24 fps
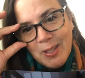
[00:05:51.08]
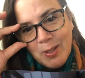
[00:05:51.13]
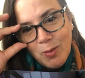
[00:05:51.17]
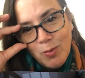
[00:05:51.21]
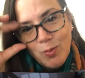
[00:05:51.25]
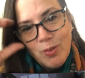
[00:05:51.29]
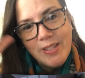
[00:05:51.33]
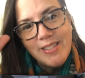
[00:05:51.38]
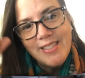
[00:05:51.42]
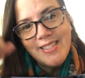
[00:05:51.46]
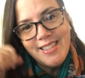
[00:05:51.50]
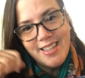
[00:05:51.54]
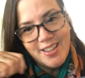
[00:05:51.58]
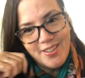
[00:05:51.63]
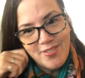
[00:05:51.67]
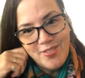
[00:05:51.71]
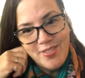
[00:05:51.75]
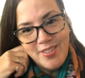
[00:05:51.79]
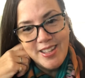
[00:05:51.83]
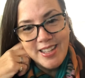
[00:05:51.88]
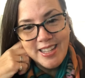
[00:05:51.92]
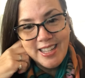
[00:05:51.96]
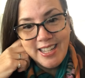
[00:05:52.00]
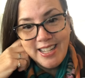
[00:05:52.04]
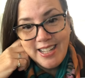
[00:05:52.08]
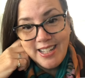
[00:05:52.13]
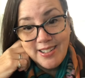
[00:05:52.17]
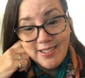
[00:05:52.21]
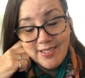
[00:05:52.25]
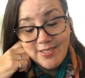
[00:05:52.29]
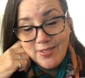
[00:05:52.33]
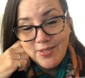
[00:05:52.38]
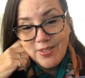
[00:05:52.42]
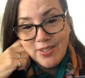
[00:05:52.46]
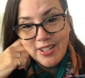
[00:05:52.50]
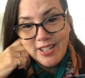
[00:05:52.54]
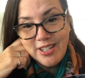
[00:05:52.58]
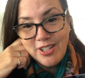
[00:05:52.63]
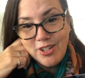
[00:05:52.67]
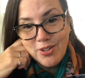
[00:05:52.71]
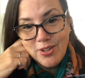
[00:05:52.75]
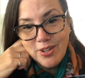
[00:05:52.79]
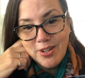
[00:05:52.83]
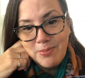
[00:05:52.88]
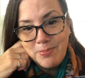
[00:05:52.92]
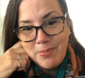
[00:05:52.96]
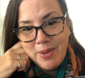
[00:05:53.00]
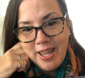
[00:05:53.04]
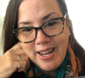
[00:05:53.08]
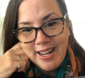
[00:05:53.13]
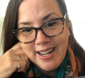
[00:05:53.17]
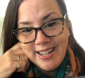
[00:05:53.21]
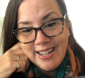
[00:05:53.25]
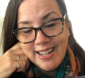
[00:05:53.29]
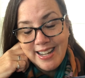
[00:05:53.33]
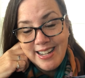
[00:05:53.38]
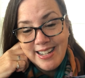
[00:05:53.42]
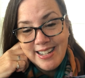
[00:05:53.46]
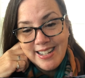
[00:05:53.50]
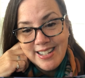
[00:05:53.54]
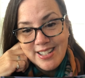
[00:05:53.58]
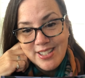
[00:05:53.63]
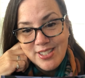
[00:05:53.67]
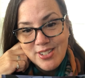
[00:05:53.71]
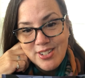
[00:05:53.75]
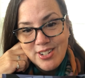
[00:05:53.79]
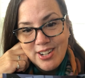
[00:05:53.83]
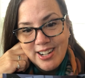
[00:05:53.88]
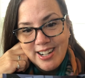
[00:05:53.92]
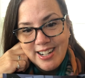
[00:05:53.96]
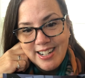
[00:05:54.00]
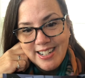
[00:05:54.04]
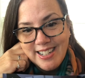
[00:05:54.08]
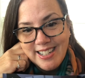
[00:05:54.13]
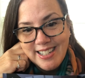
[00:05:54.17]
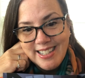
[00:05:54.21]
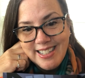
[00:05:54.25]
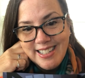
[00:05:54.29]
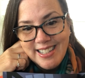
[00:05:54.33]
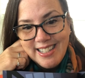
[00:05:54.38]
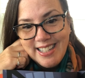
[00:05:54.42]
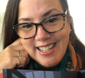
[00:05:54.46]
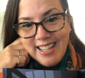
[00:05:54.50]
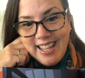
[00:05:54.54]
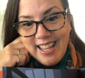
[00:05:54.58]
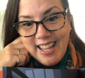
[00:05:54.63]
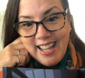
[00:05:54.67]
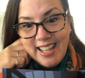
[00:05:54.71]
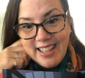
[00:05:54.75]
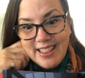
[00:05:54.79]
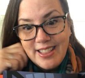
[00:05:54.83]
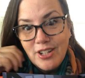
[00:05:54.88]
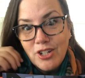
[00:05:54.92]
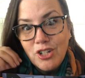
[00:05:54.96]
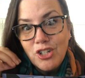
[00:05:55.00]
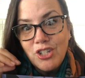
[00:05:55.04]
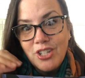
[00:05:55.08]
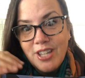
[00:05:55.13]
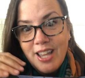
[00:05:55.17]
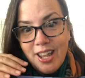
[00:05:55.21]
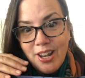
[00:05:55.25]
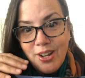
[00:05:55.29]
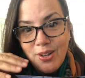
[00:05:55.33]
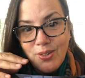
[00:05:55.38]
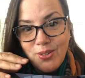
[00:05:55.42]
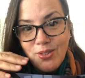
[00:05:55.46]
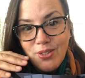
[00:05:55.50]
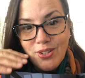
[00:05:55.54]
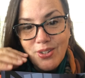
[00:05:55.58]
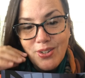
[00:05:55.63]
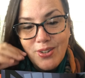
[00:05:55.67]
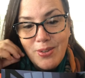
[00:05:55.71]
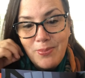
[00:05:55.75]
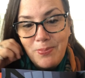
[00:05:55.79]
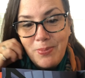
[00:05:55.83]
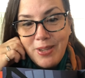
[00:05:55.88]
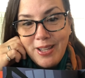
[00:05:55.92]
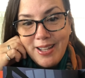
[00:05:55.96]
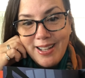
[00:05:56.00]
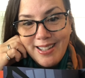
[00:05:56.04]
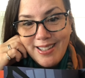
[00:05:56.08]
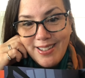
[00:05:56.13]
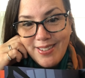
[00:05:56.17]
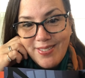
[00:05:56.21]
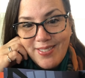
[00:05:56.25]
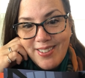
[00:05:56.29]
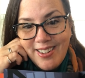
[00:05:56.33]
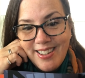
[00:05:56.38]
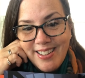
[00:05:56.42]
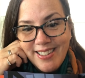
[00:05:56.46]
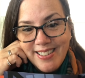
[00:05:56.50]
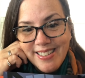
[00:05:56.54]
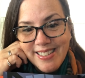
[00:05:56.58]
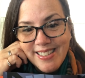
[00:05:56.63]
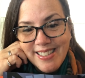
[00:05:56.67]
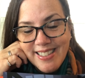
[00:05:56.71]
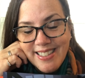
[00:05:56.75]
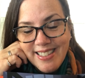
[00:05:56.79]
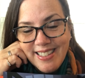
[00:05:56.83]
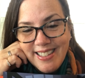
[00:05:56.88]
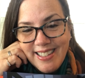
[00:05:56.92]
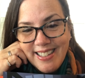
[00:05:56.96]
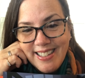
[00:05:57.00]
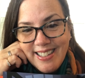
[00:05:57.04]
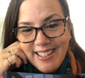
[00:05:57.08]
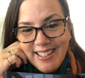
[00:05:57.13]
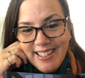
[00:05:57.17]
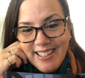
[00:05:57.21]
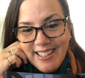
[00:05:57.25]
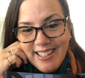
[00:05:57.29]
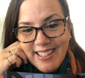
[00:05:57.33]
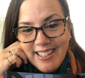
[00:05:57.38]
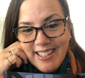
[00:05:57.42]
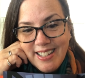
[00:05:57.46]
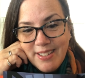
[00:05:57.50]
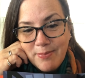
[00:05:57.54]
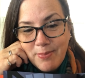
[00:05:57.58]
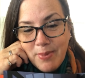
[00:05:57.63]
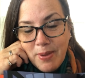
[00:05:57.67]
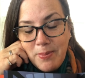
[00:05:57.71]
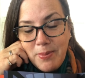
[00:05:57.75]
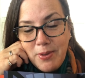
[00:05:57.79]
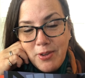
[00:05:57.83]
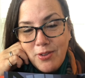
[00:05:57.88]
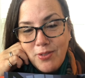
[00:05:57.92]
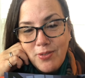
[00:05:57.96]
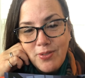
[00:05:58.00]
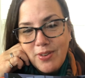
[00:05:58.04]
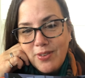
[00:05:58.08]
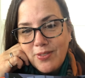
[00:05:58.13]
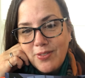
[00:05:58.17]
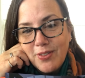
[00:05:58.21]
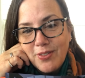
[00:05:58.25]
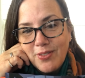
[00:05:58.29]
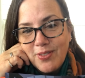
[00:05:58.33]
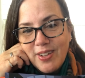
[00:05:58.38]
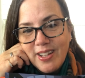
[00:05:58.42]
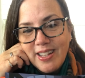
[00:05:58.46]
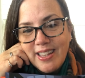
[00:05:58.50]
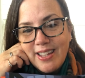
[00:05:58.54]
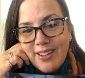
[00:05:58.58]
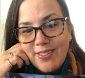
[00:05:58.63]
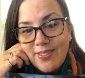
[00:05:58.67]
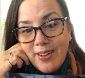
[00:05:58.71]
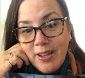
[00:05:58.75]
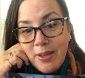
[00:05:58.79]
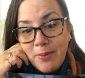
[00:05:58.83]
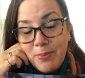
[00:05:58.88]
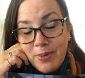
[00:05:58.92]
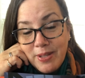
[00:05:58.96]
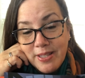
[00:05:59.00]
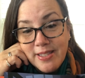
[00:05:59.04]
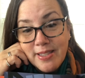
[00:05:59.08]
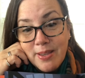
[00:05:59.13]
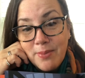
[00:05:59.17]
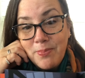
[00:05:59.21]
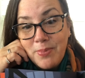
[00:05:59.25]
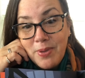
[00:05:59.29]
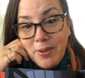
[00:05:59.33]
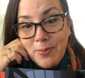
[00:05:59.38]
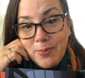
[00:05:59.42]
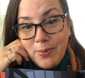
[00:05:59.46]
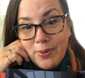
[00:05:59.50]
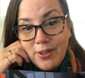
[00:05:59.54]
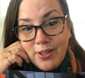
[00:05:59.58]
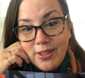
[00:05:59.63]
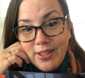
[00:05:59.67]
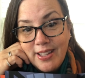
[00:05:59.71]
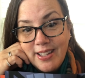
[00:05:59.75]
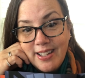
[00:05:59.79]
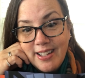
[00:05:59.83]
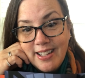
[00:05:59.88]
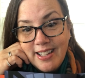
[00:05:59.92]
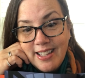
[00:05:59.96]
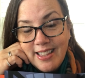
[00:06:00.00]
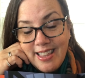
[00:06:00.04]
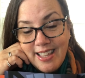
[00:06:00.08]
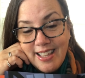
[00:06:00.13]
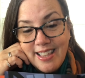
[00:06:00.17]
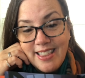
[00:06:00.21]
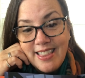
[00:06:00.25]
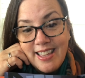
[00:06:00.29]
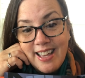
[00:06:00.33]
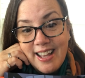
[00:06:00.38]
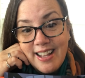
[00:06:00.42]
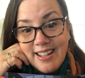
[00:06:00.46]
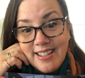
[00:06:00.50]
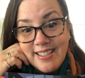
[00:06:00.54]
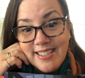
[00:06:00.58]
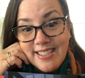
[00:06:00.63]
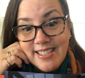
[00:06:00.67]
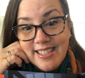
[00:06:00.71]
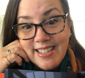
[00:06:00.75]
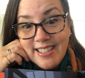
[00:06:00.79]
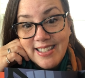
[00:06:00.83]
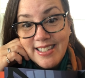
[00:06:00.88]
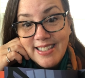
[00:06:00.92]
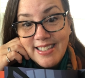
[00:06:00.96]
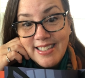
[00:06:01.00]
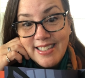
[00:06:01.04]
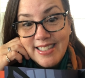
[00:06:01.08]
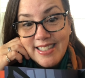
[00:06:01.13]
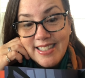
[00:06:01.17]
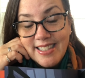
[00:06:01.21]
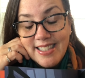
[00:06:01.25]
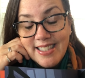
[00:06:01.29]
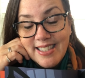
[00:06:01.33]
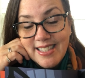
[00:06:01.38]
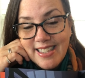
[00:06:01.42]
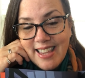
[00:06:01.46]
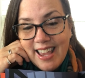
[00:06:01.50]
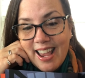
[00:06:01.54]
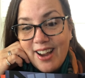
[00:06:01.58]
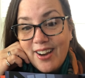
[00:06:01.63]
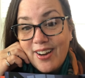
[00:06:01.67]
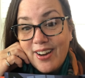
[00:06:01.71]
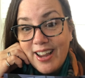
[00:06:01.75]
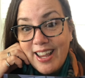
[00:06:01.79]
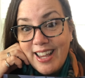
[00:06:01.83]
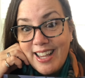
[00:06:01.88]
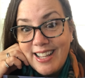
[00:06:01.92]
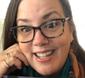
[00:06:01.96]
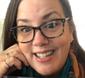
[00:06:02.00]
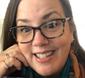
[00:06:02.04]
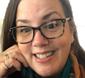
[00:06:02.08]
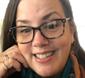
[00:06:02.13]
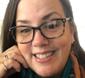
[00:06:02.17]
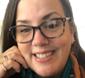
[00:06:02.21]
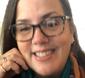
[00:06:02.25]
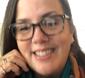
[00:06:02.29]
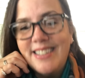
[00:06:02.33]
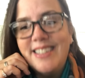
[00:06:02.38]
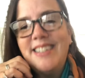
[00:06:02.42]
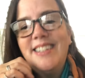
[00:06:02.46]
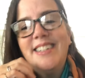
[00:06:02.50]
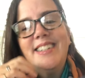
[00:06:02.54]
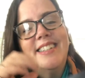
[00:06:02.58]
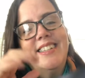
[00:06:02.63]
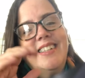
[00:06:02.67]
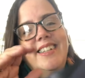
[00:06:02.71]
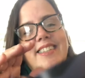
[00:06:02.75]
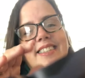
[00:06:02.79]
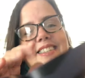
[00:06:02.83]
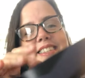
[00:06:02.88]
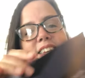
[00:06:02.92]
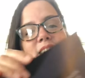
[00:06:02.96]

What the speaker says: What's that feeling when you're in bed at night and it's dark and there's shadows creeping on the walls? Maybe you've never felt that way, but some people think that's scary. Let's